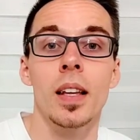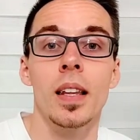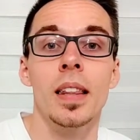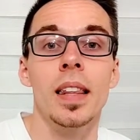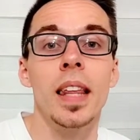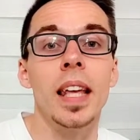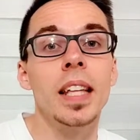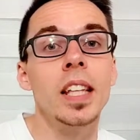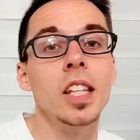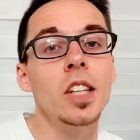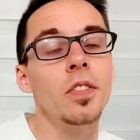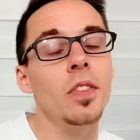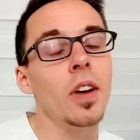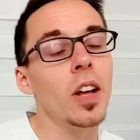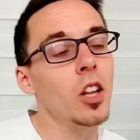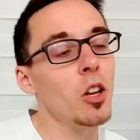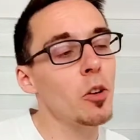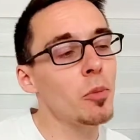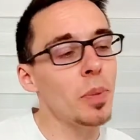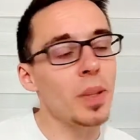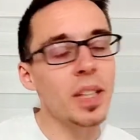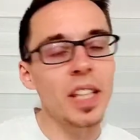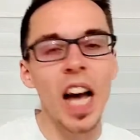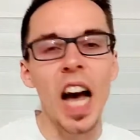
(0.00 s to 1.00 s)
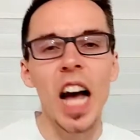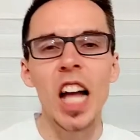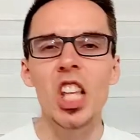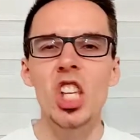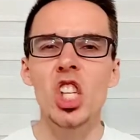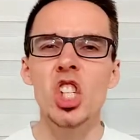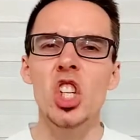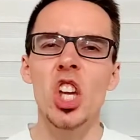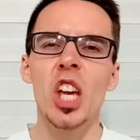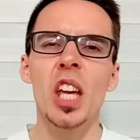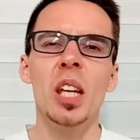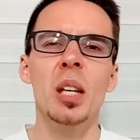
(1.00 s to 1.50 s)
They develop an
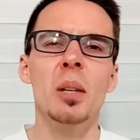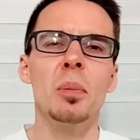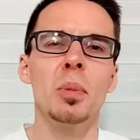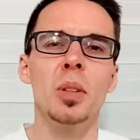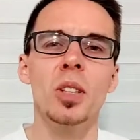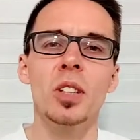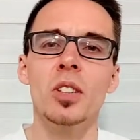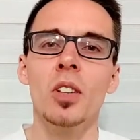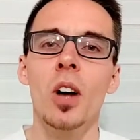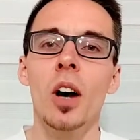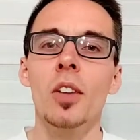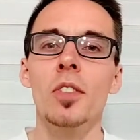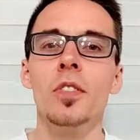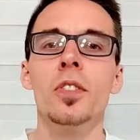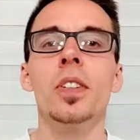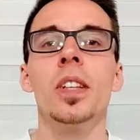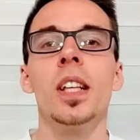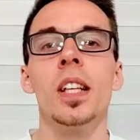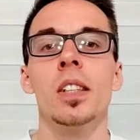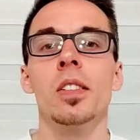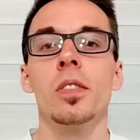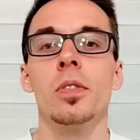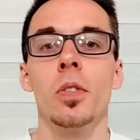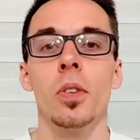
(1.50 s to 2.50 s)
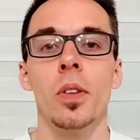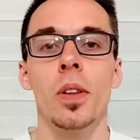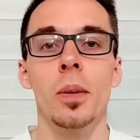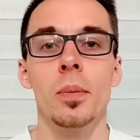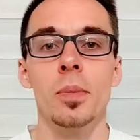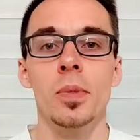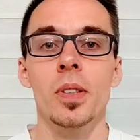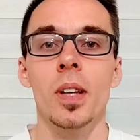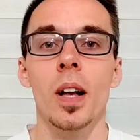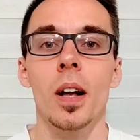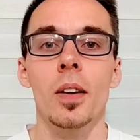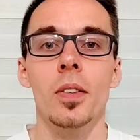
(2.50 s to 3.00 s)
unshakable confidence for
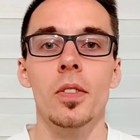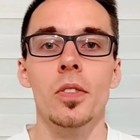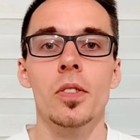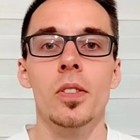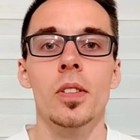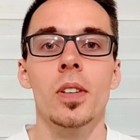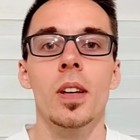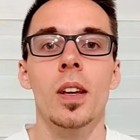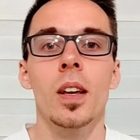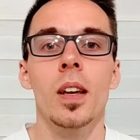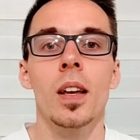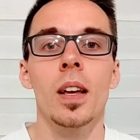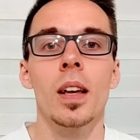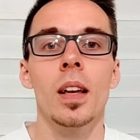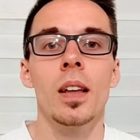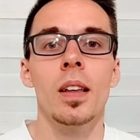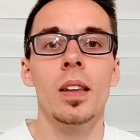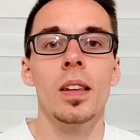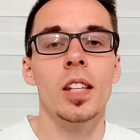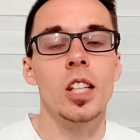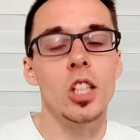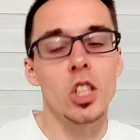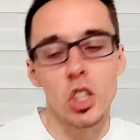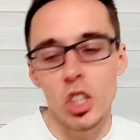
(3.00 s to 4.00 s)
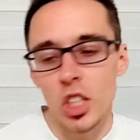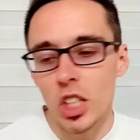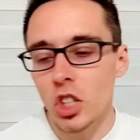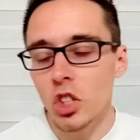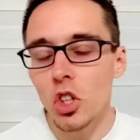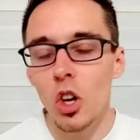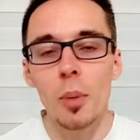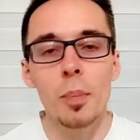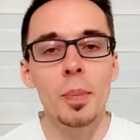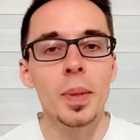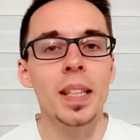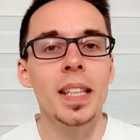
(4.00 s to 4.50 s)
themselves, a
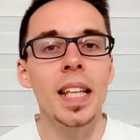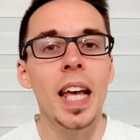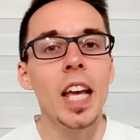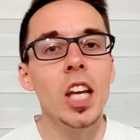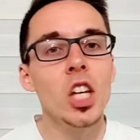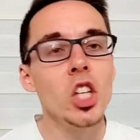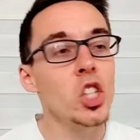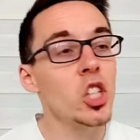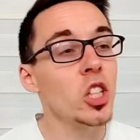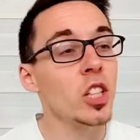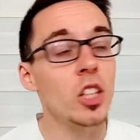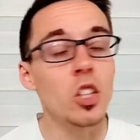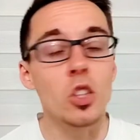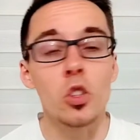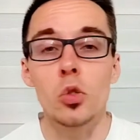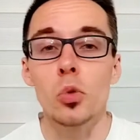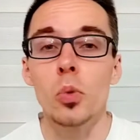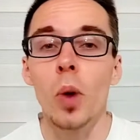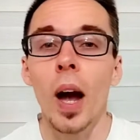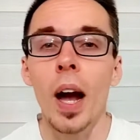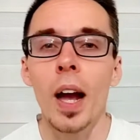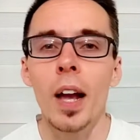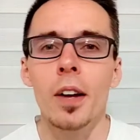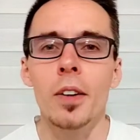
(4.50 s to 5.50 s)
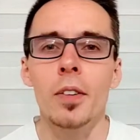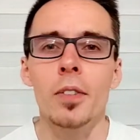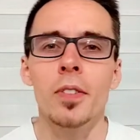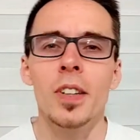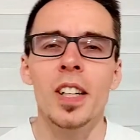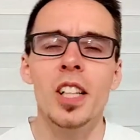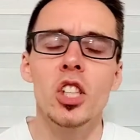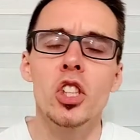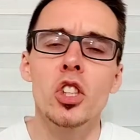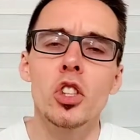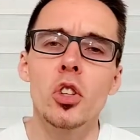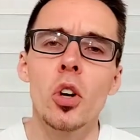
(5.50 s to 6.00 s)
determination, a drive,
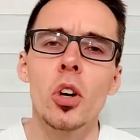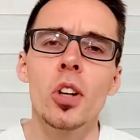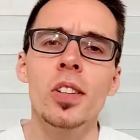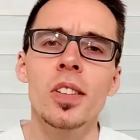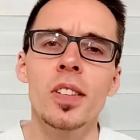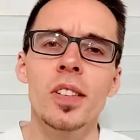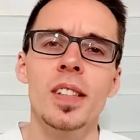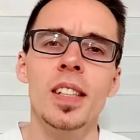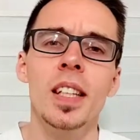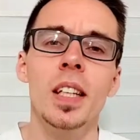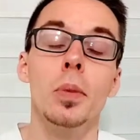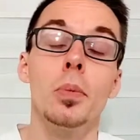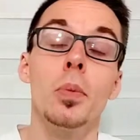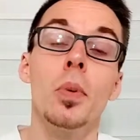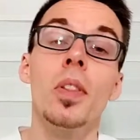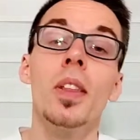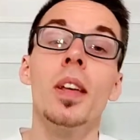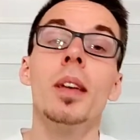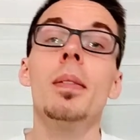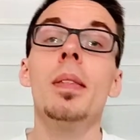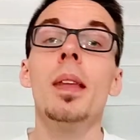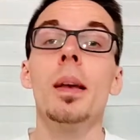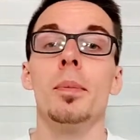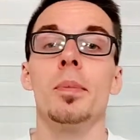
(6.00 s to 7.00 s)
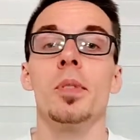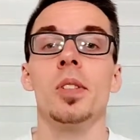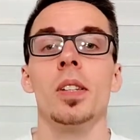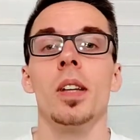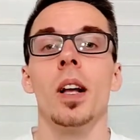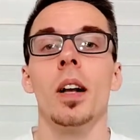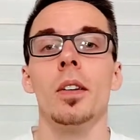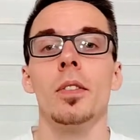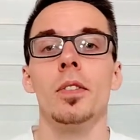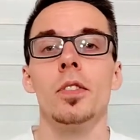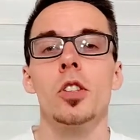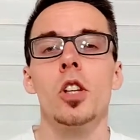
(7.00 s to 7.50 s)
a certainty within
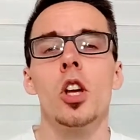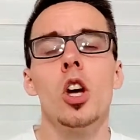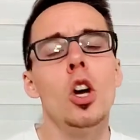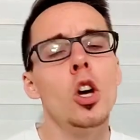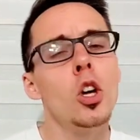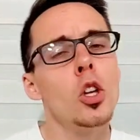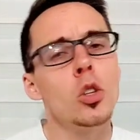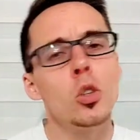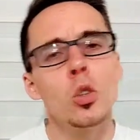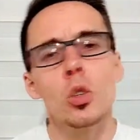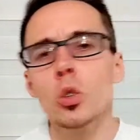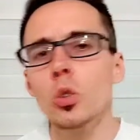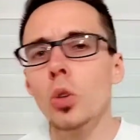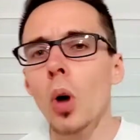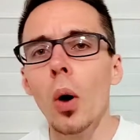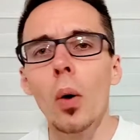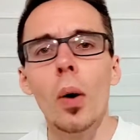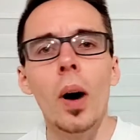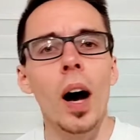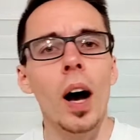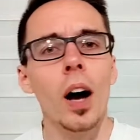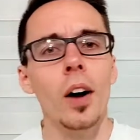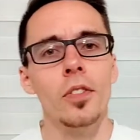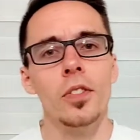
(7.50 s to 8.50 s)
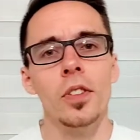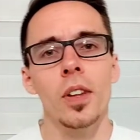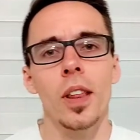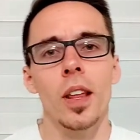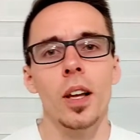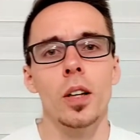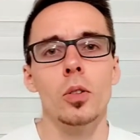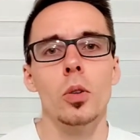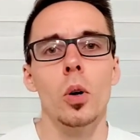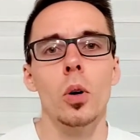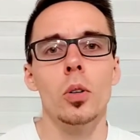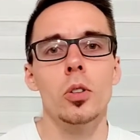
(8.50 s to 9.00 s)
themselves to go after
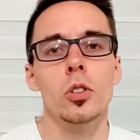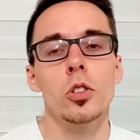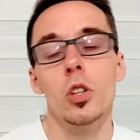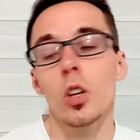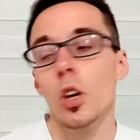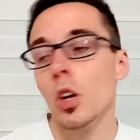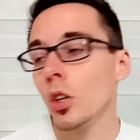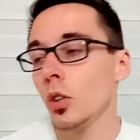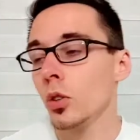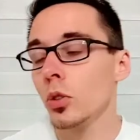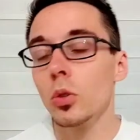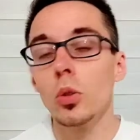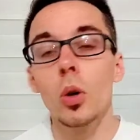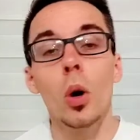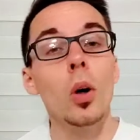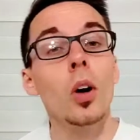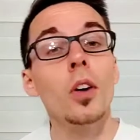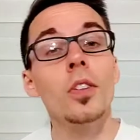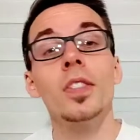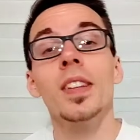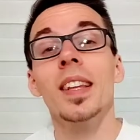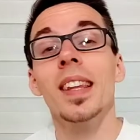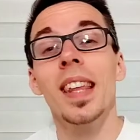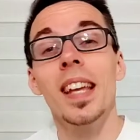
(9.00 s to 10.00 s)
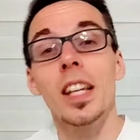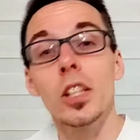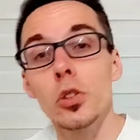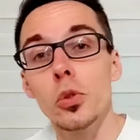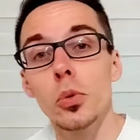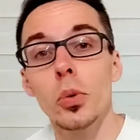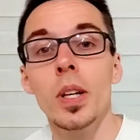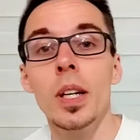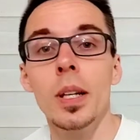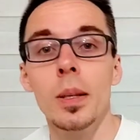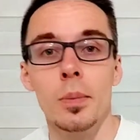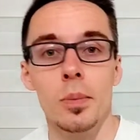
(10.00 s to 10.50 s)
their goals, to go after their
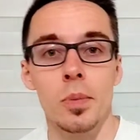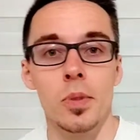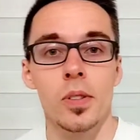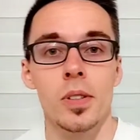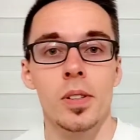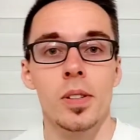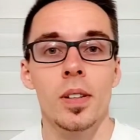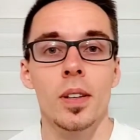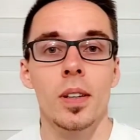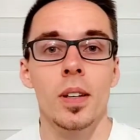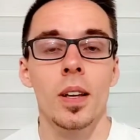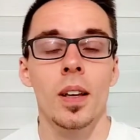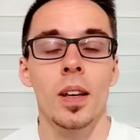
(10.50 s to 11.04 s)
dreams,